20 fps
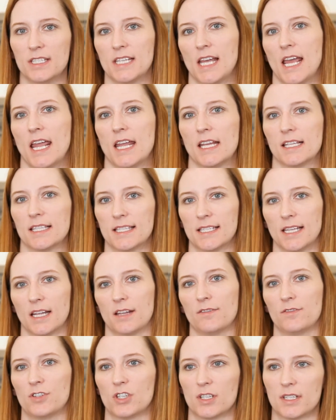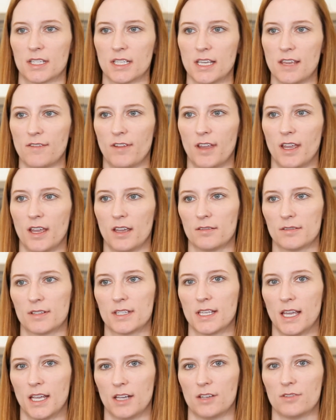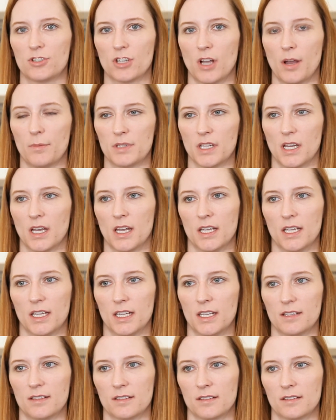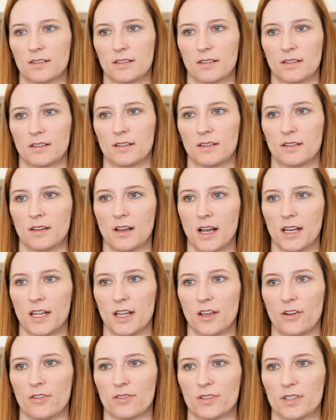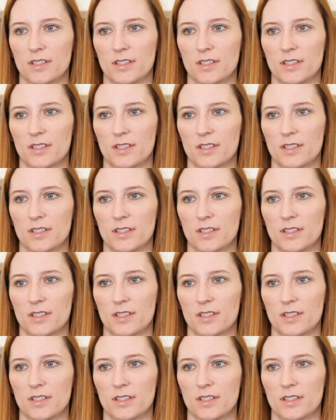day instead of just leaving saying job done and adios.